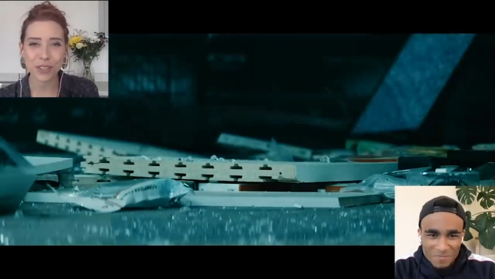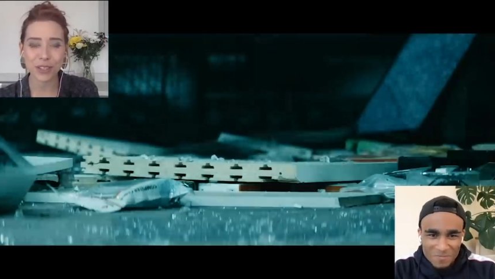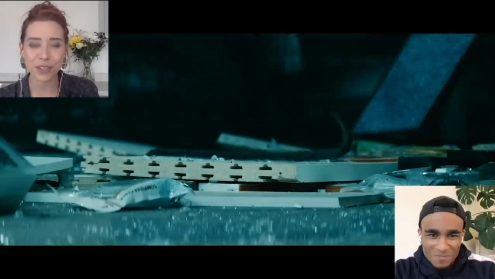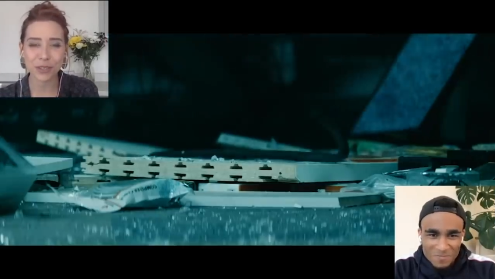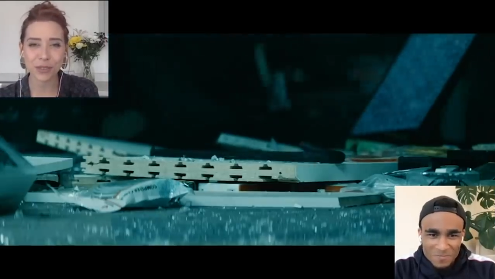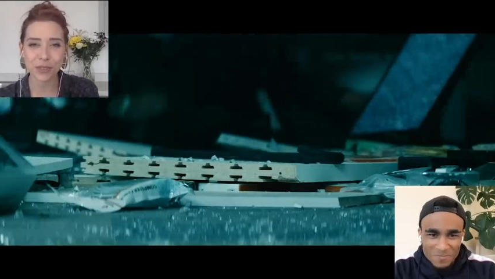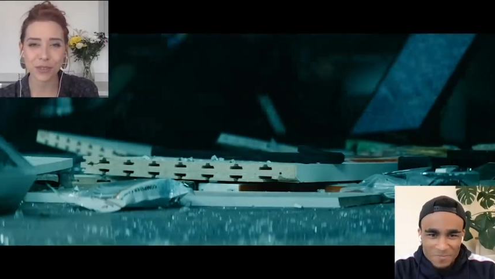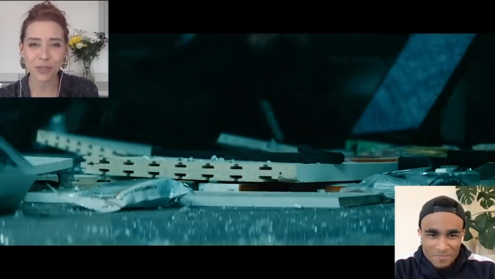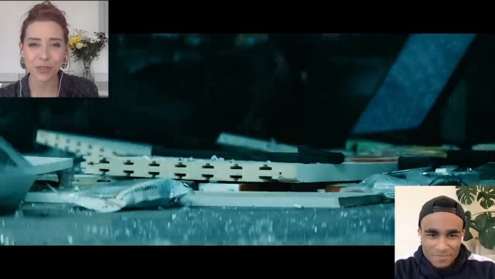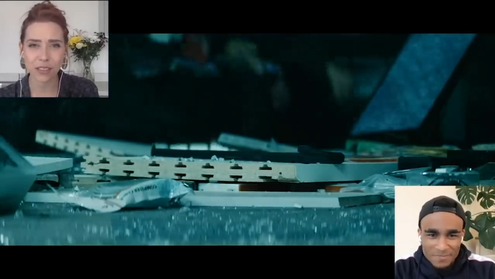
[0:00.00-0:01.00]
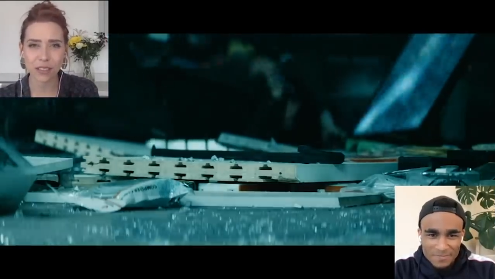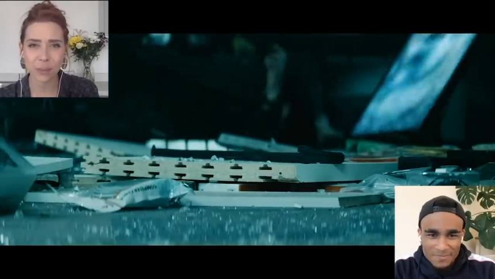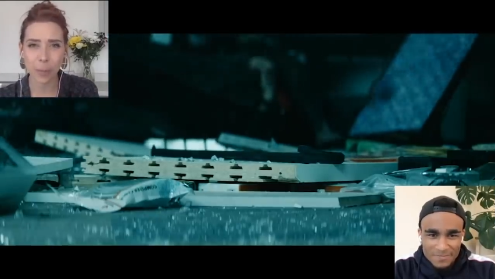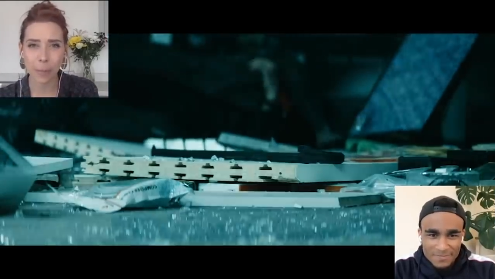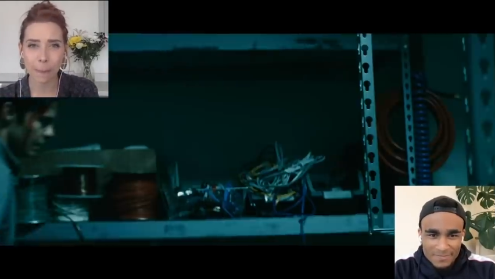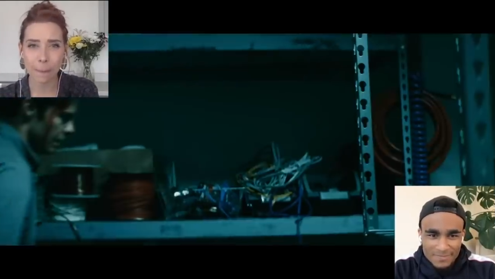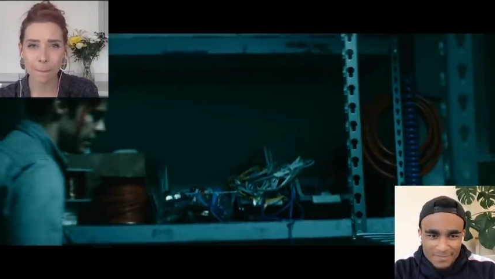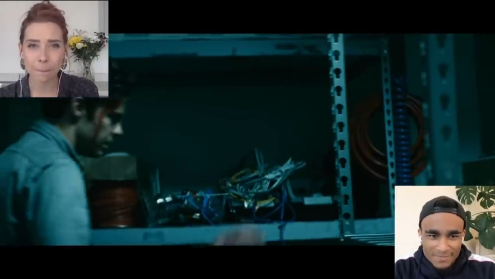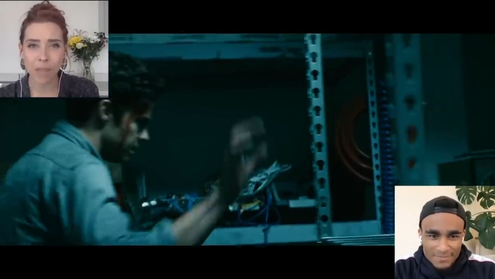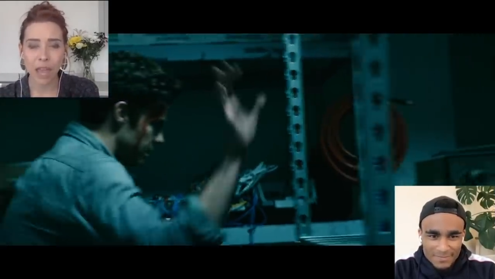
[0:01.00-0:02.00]
Speaker 1: soon find out.
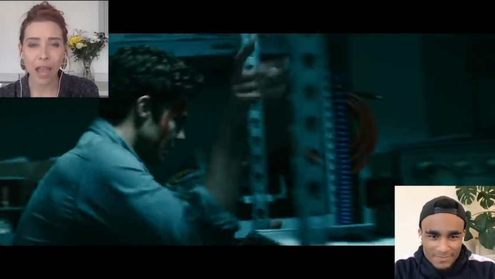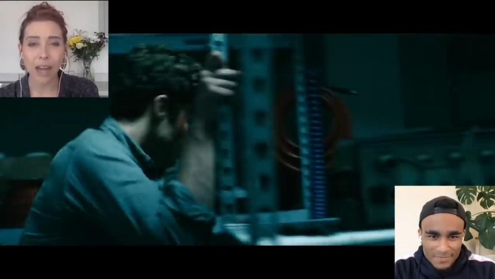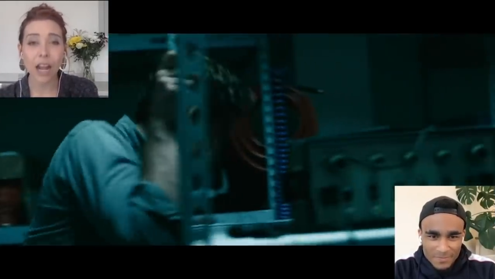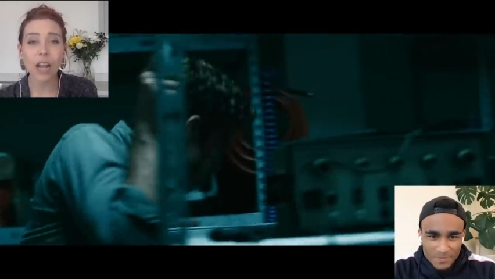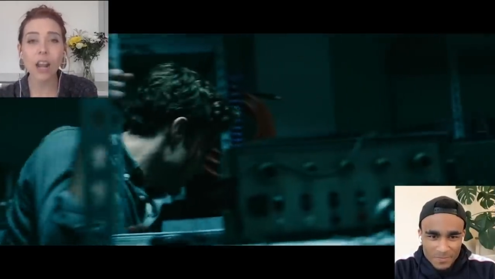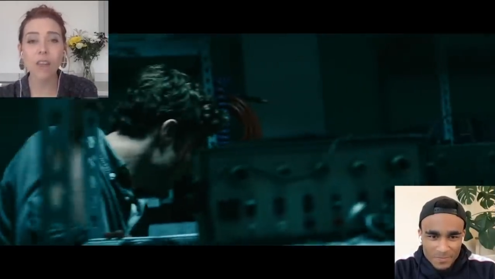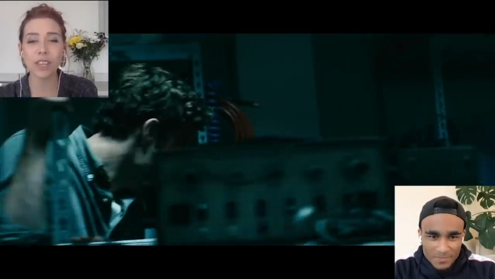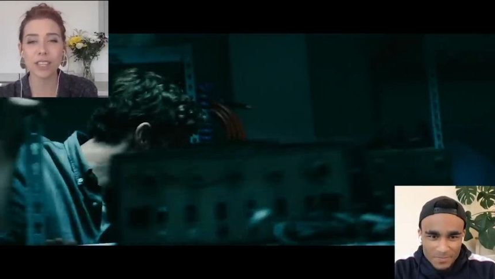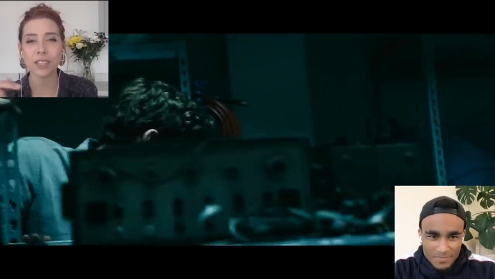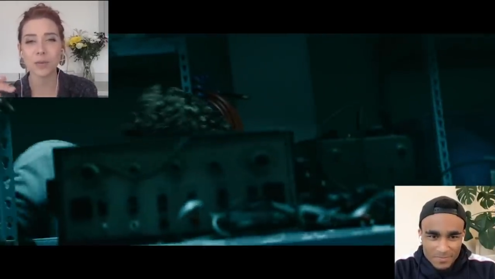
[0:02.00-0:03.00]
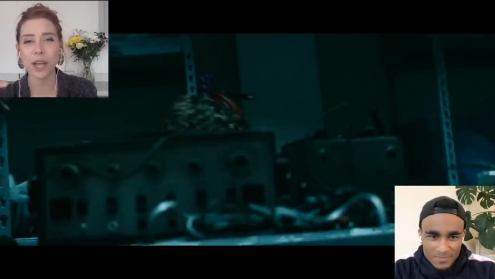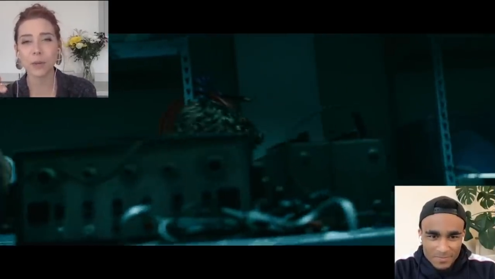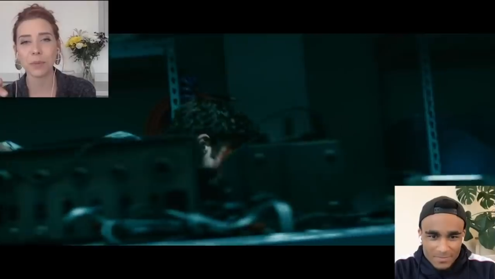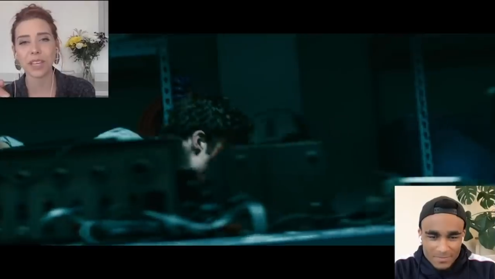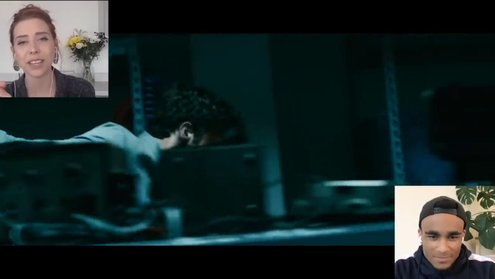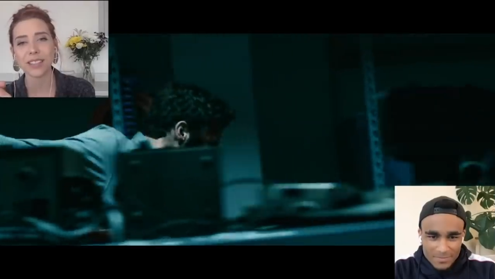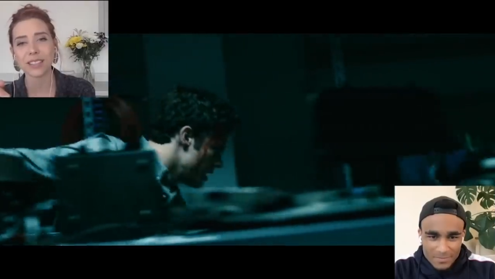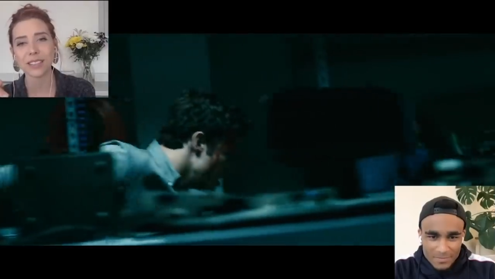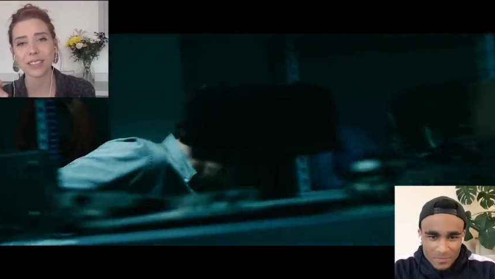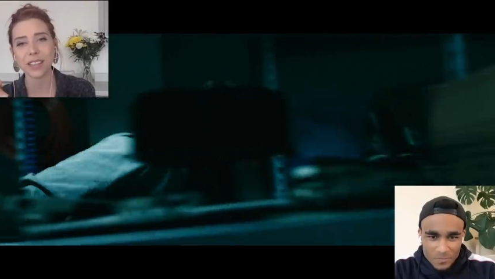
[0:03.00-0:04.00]
And I love this as well
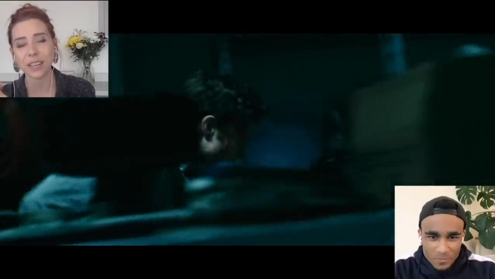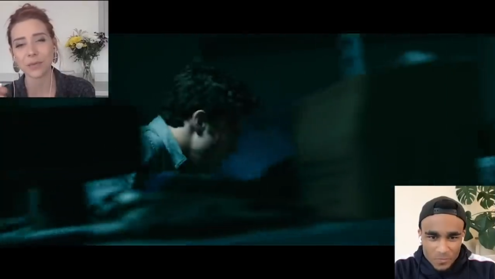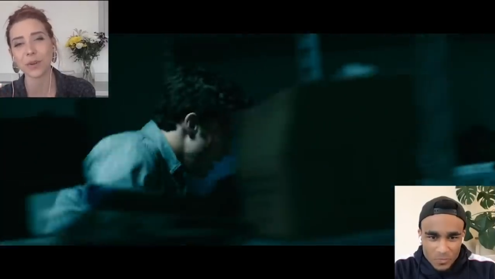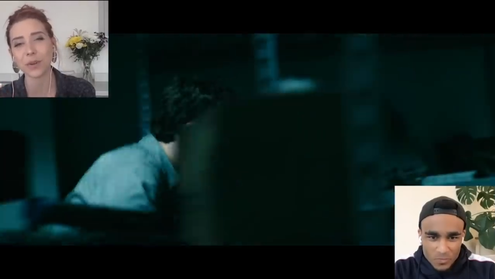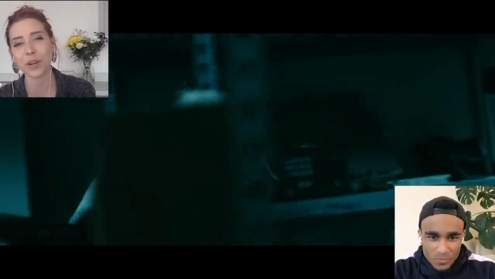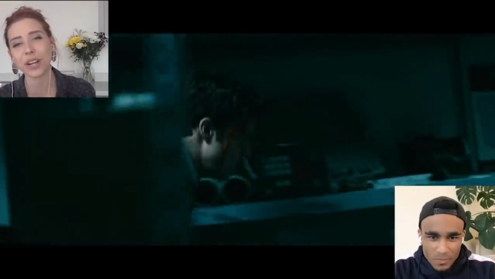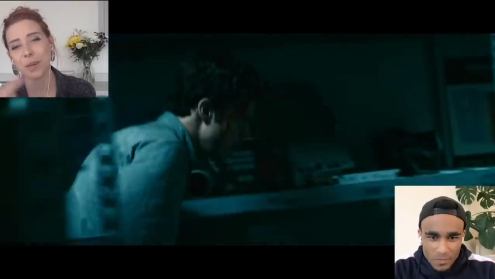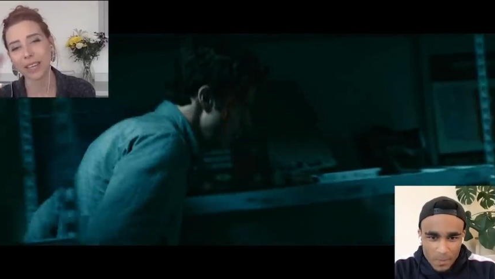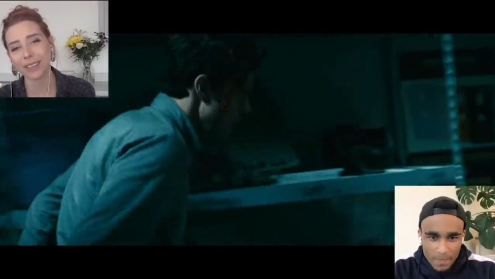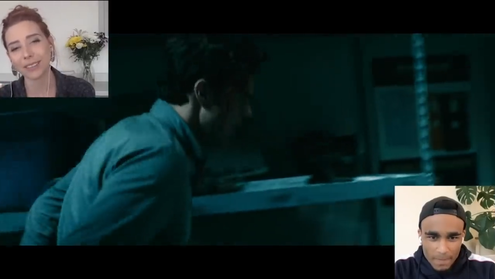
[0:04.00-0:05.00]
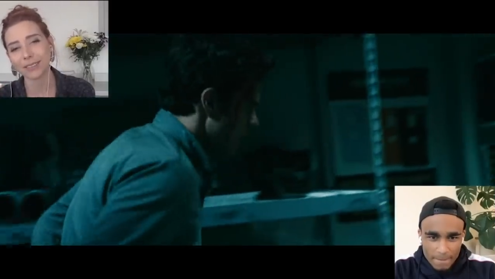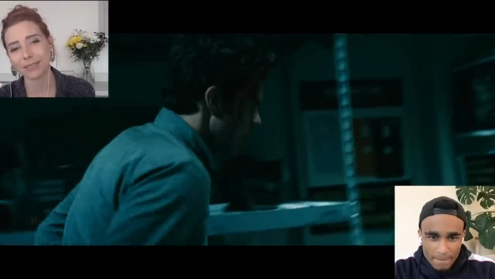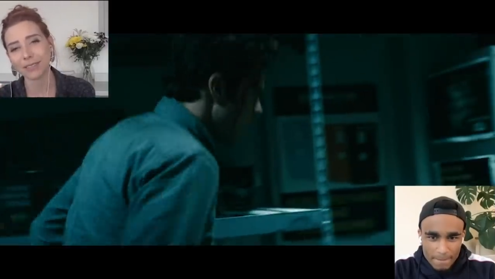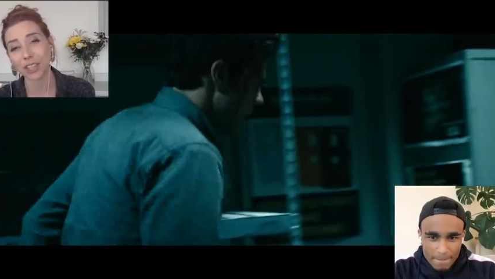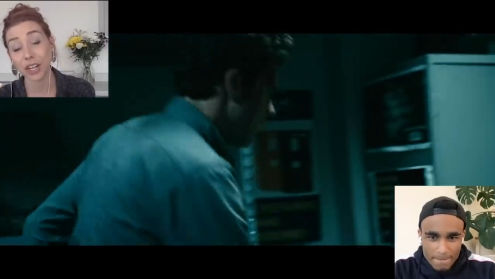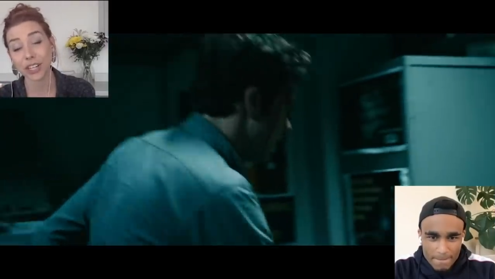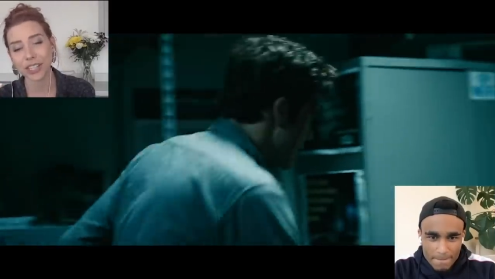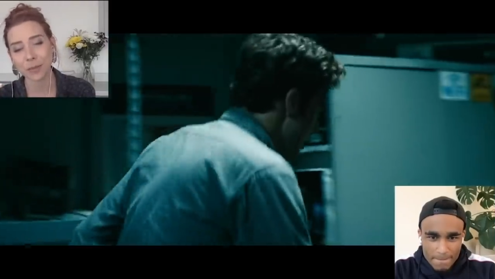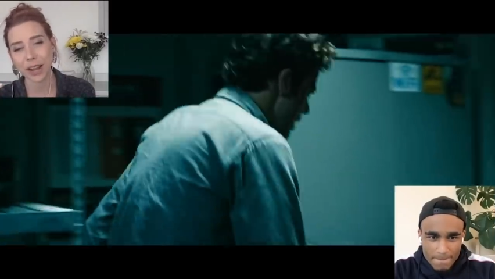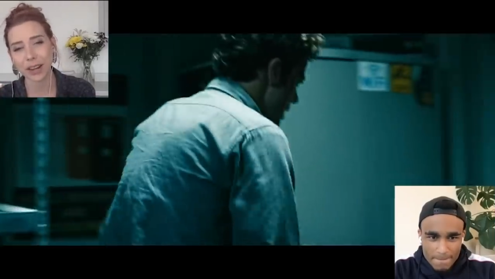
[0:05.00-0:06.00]
because, like, if we're going to be
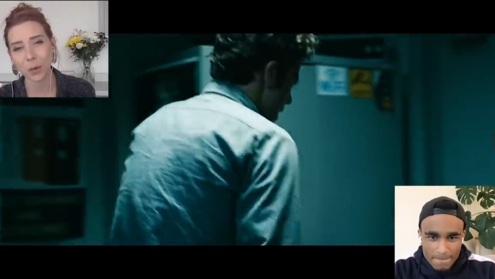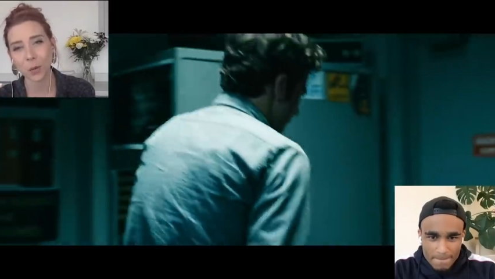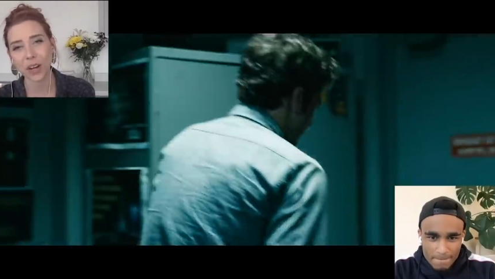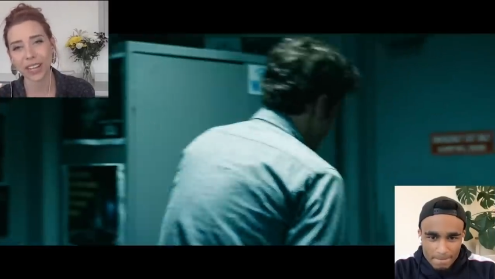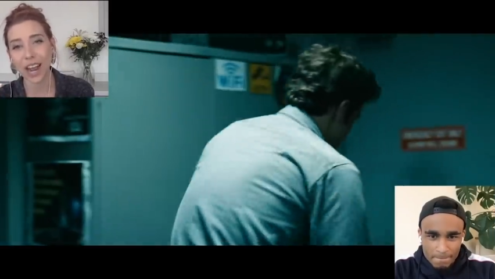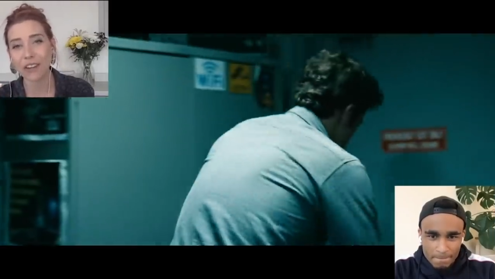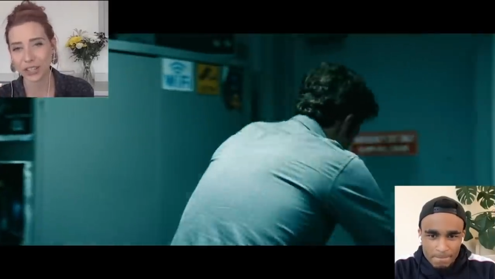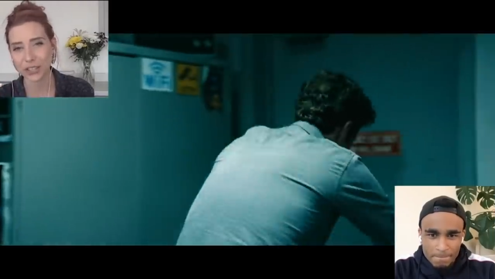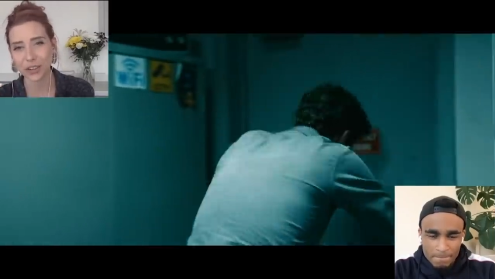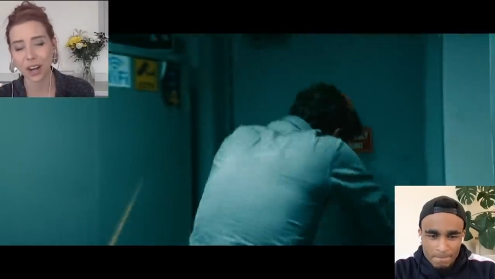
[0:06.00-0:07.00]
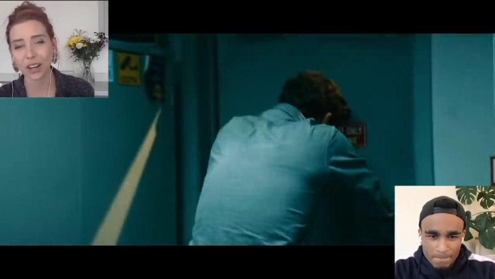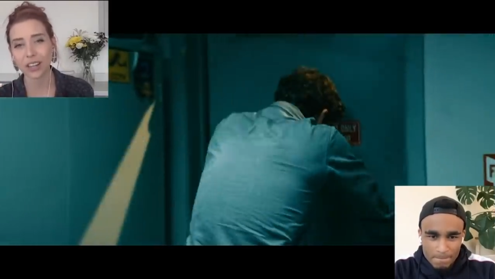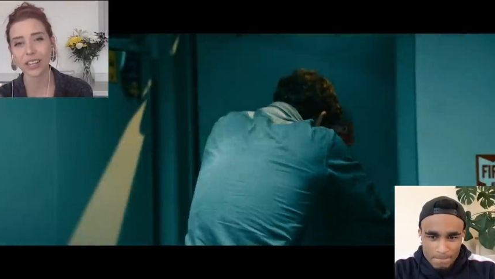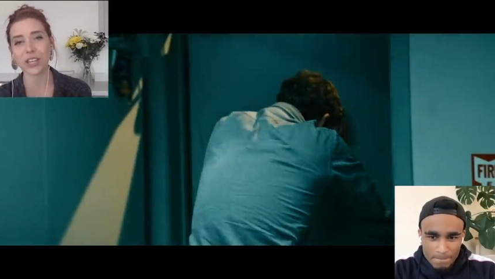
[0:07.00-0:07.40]
nerdy about it, what a character mm. arc!